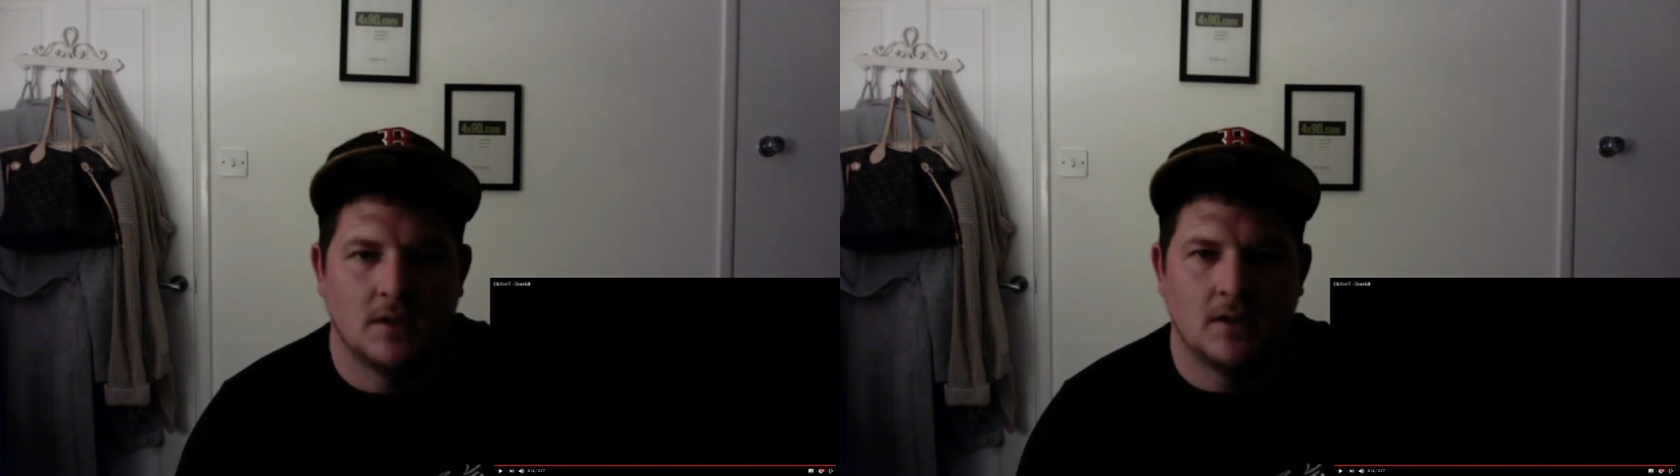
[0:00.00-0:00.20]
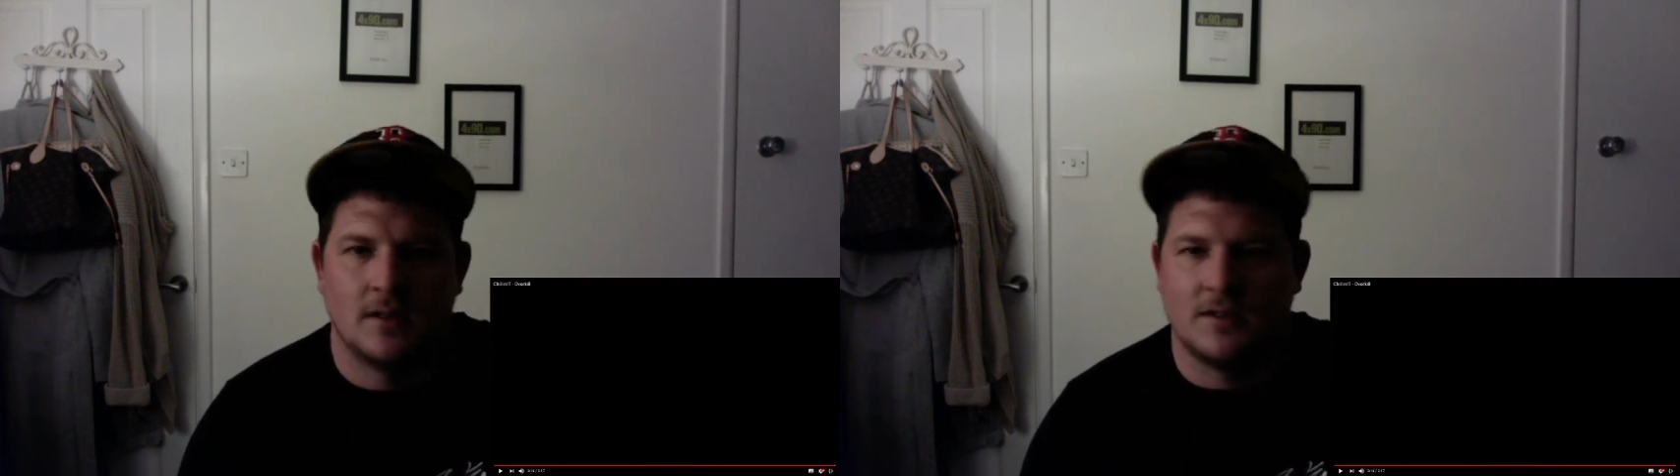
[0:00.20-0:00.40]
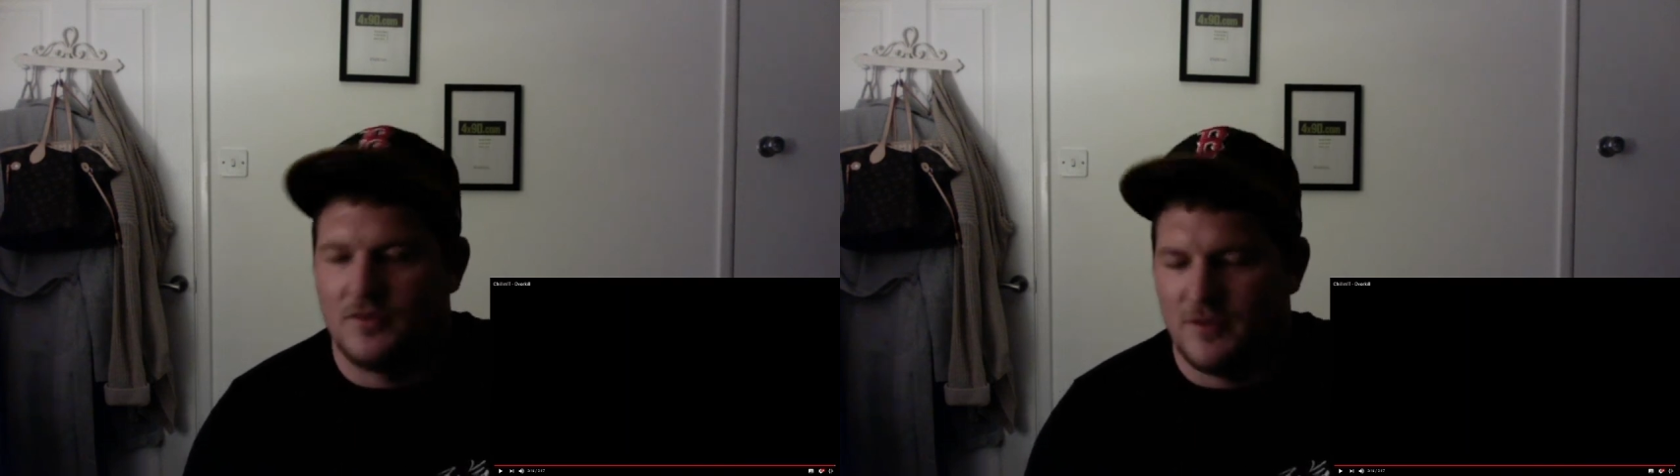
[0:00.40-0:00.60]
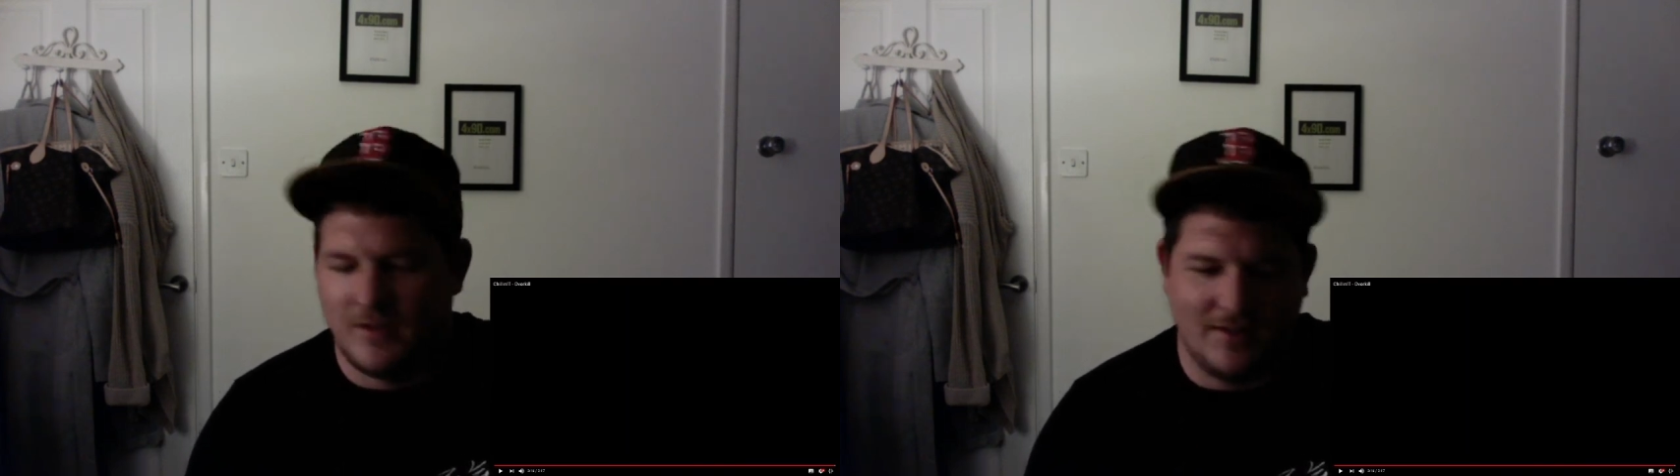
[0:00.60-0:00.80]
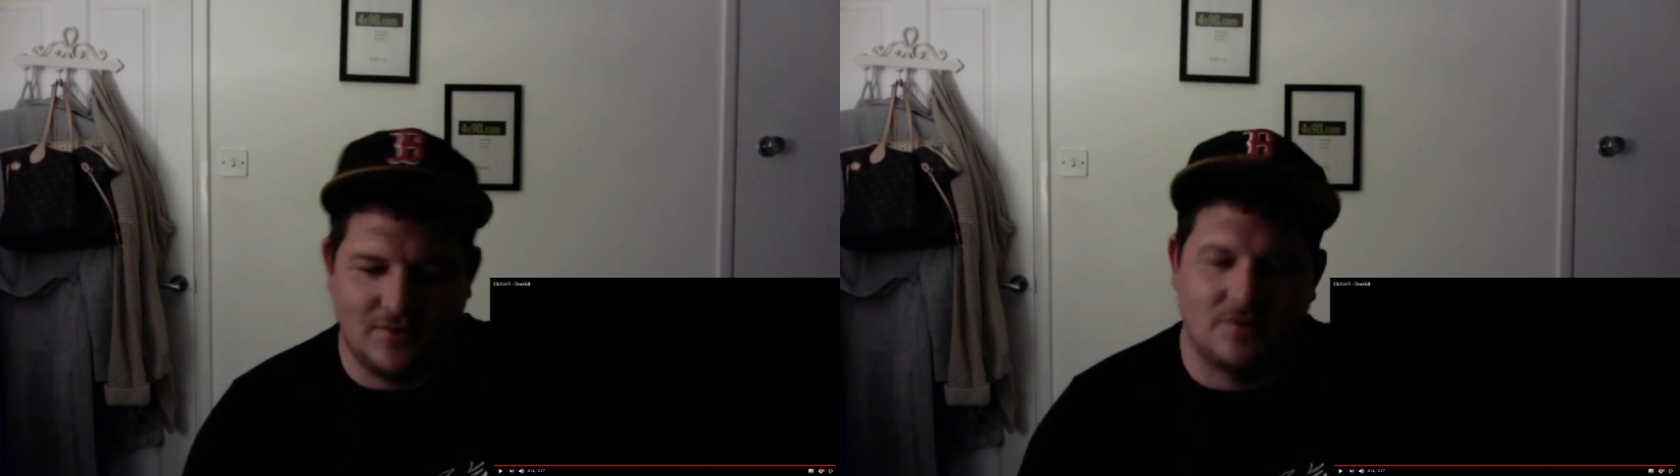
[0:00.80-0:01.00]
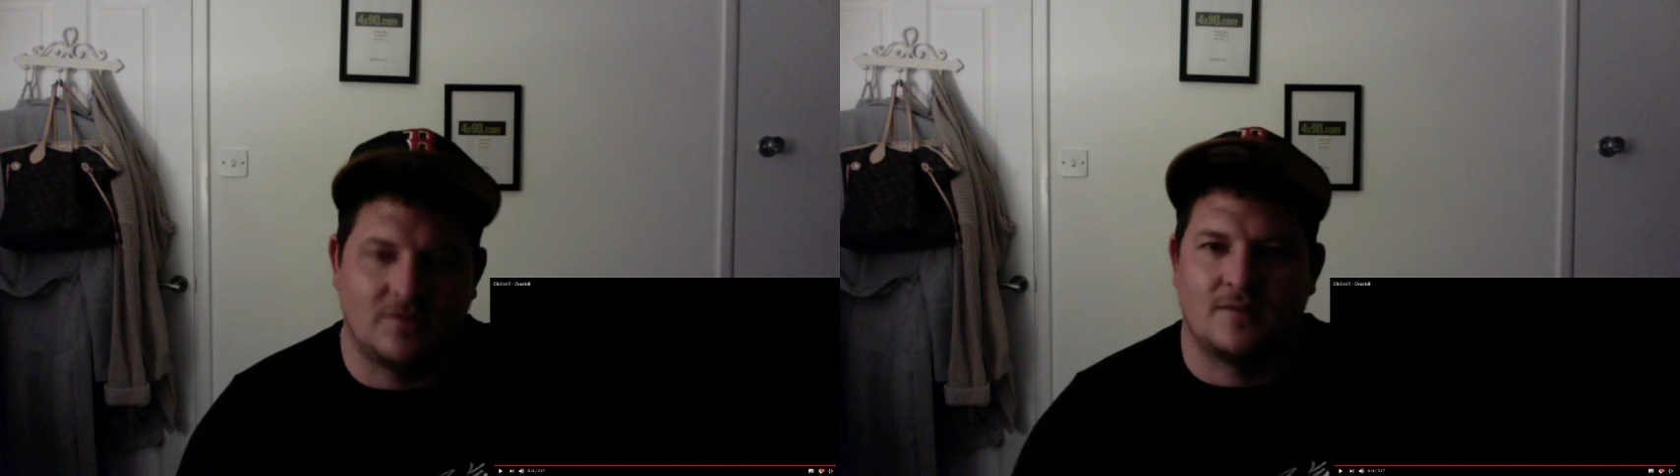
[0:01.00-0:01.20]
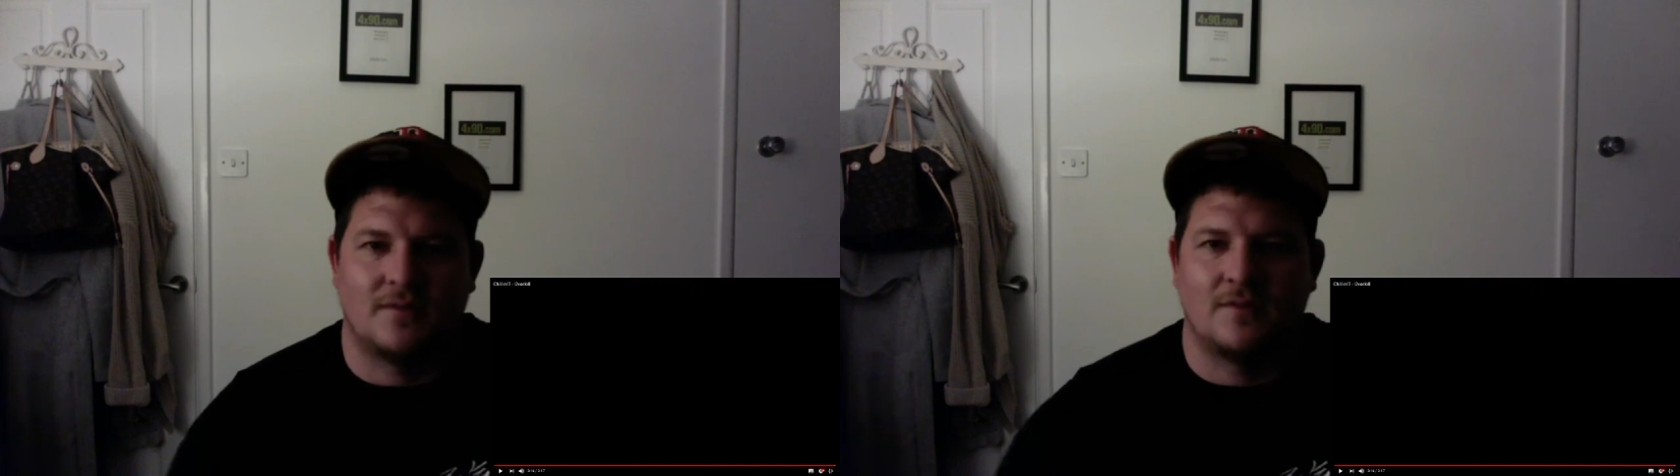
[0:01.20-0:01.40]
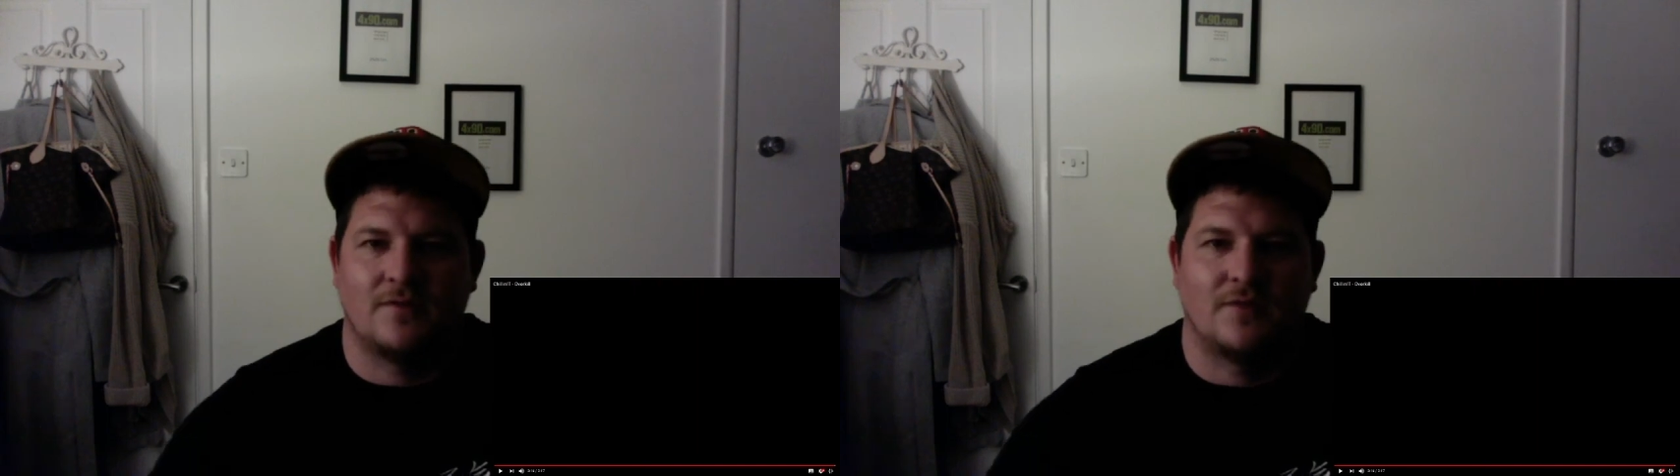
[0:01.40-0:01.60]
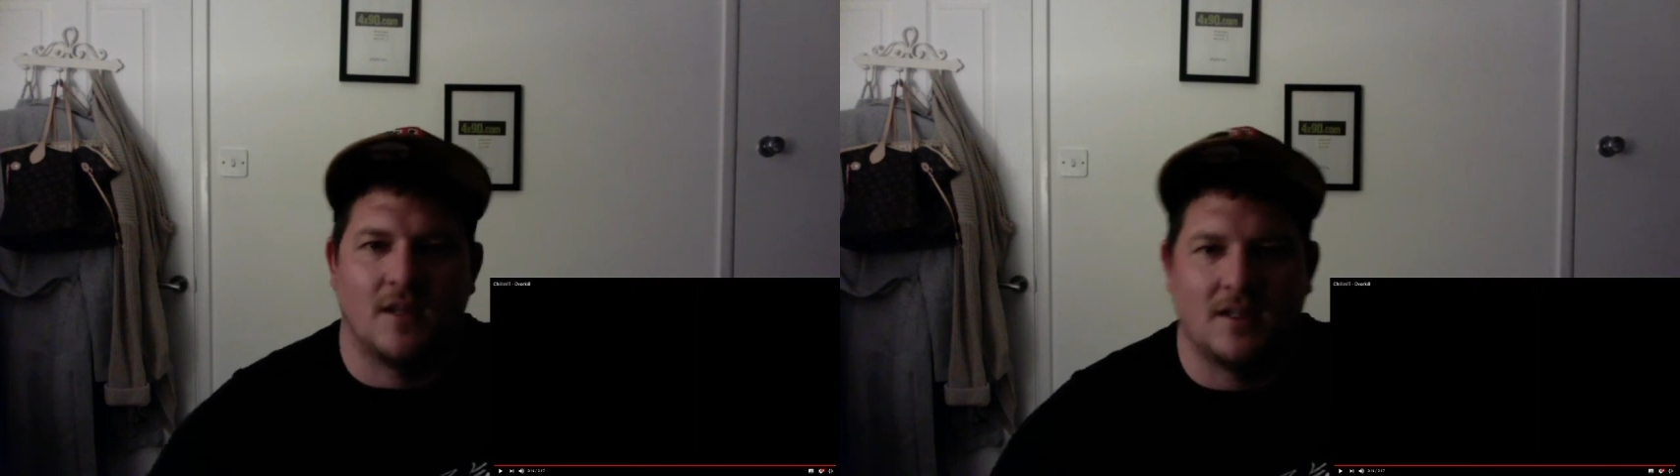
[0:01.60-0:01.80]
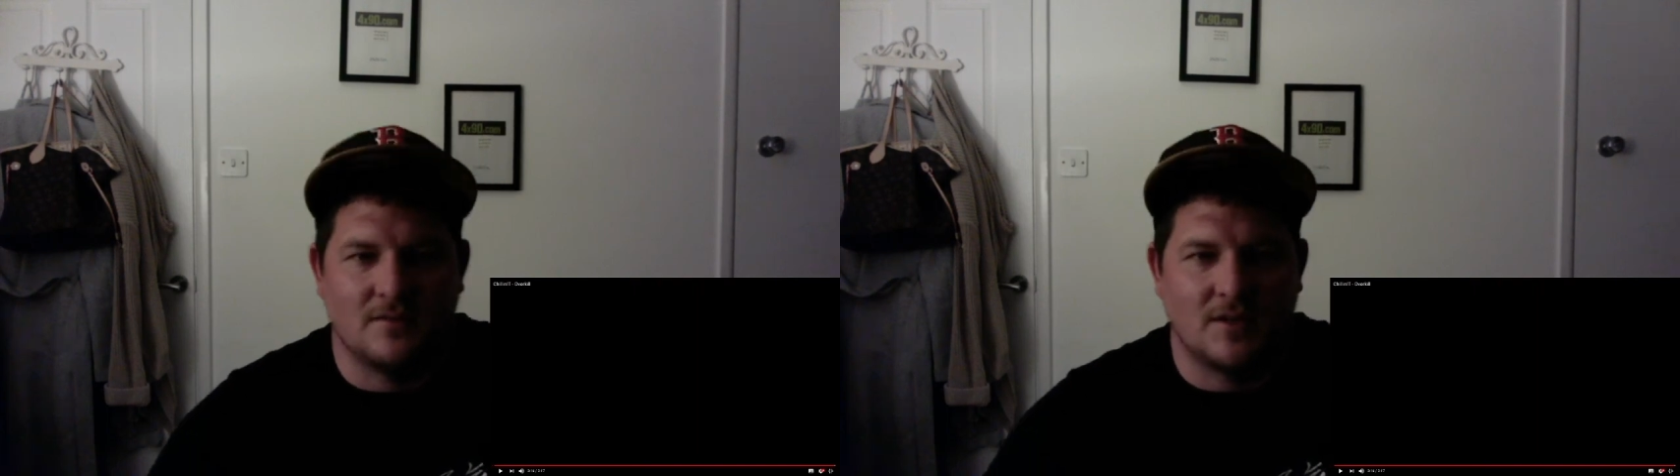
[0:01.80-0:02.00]
He's he's just
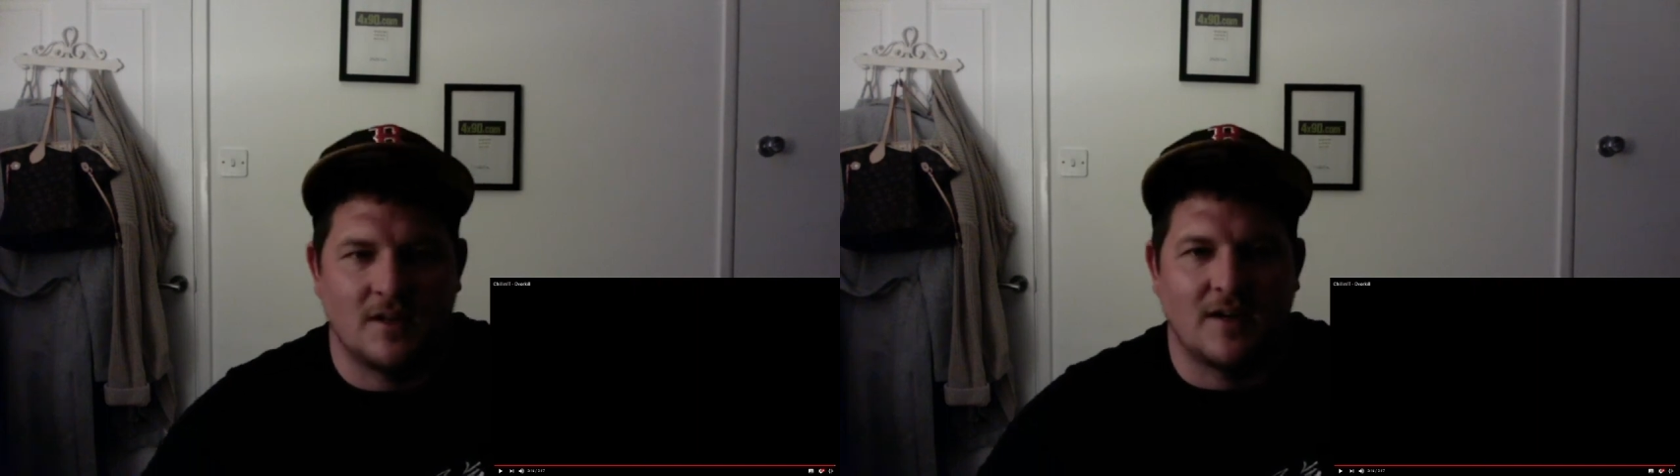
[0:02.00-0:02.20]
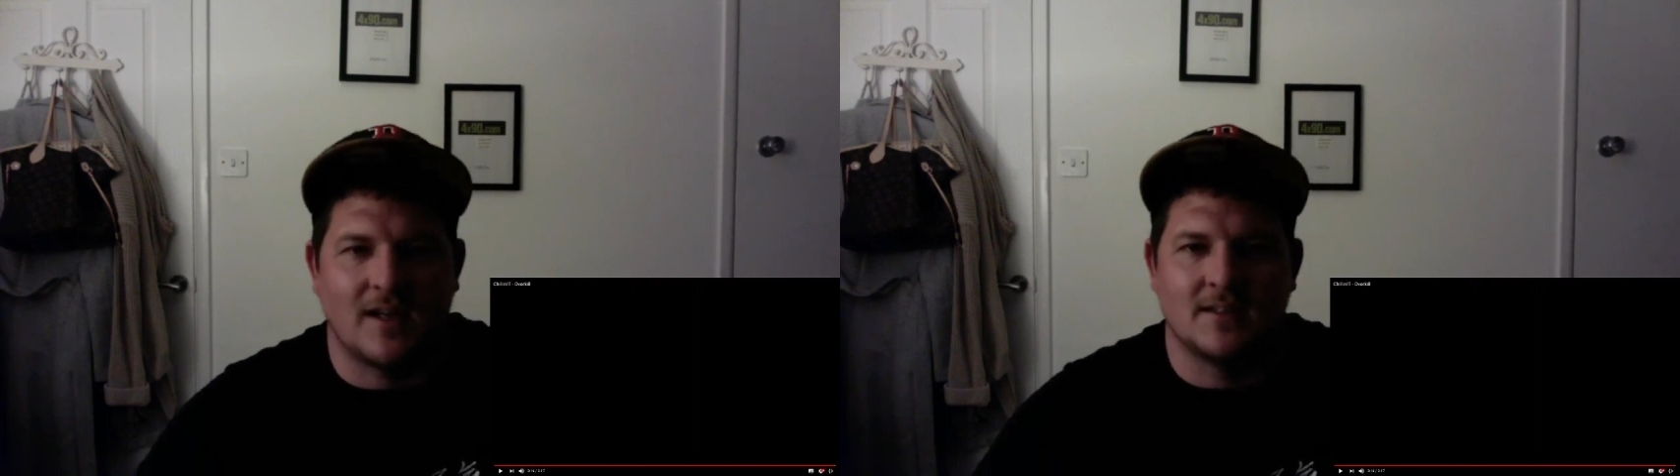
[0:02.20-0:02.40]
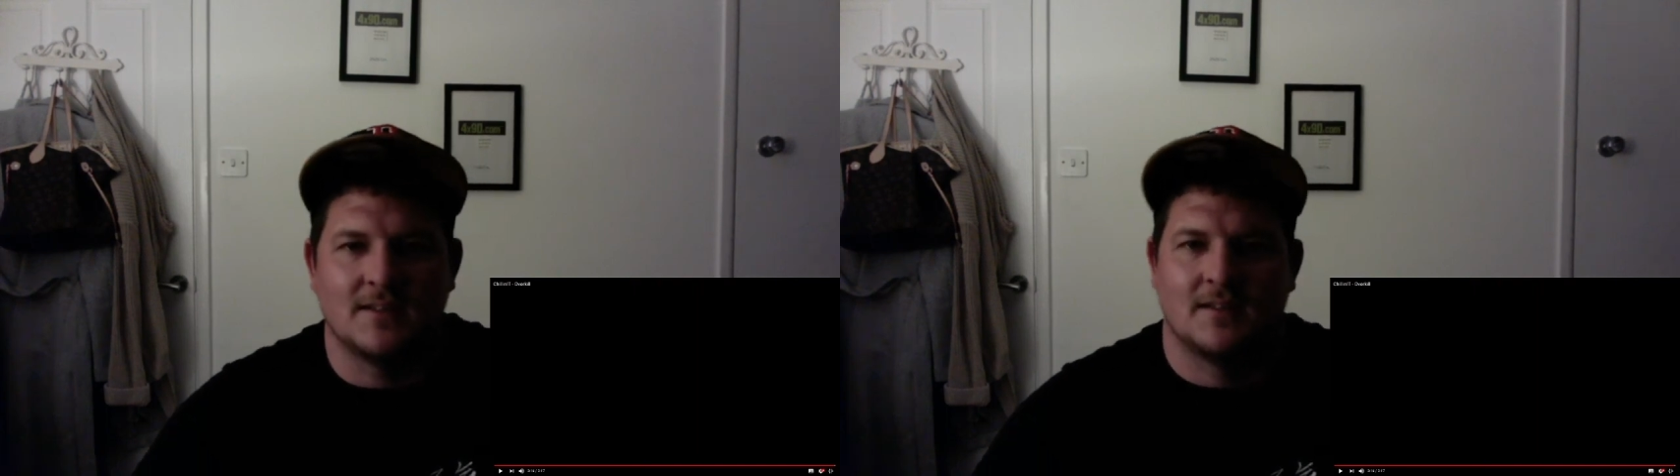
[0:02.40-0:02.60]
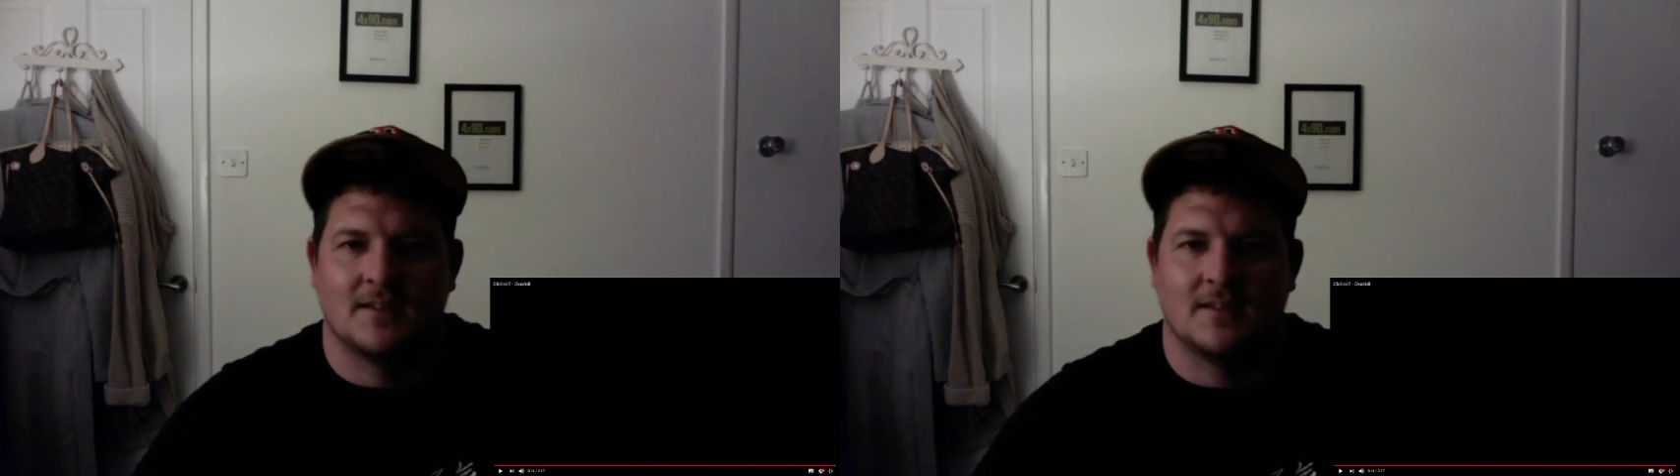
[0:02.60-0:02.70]
fucking crackers.